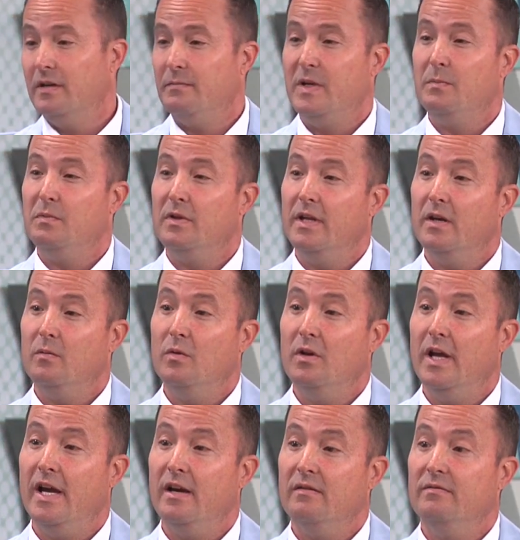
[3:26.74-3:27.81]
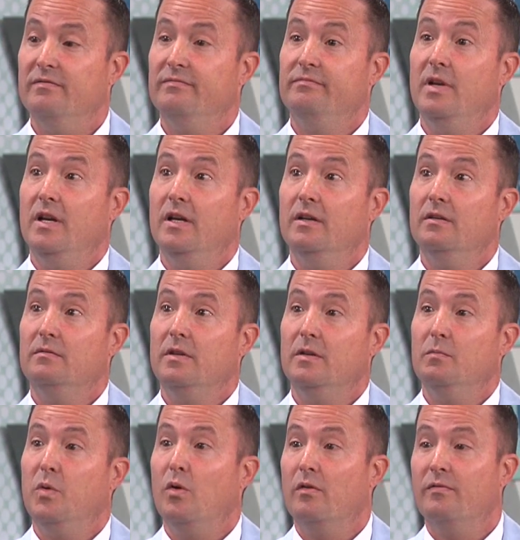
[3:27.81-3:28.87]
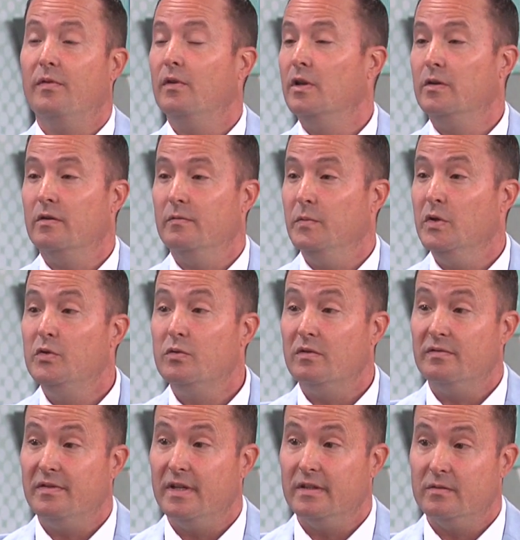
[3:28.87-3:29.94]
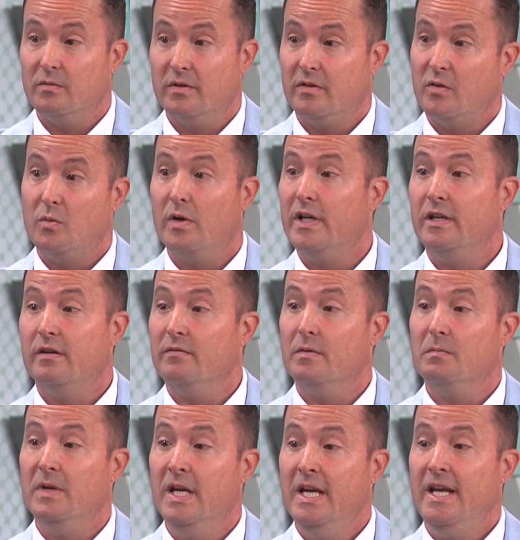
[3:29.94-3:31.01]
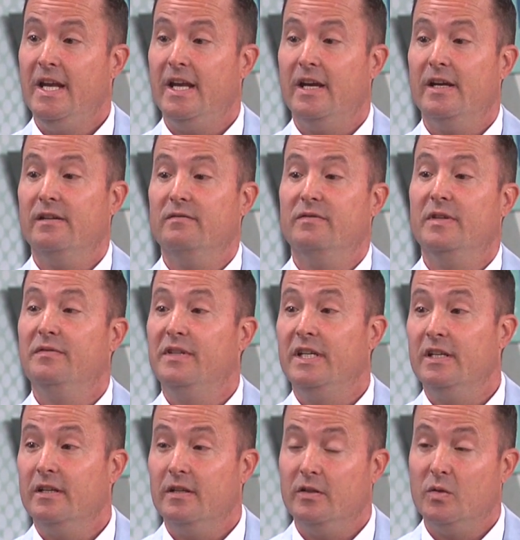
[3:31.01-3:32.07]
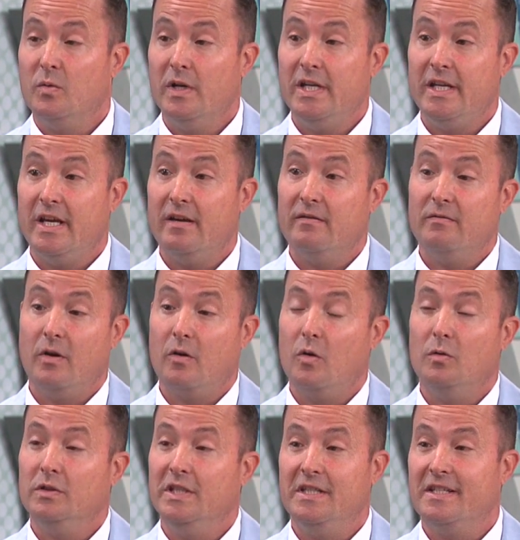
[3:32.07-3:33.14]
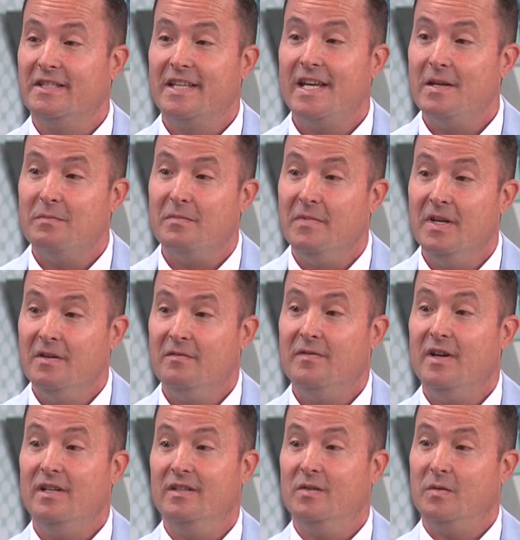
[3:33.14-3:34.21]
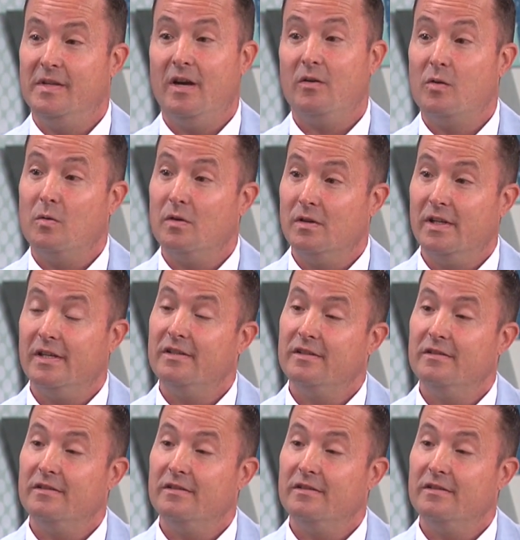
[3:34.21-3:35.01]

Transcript: people that will have a portfolio of mutual funds with 20 of them, and 15 of the 20 are holding the same funds without correlation.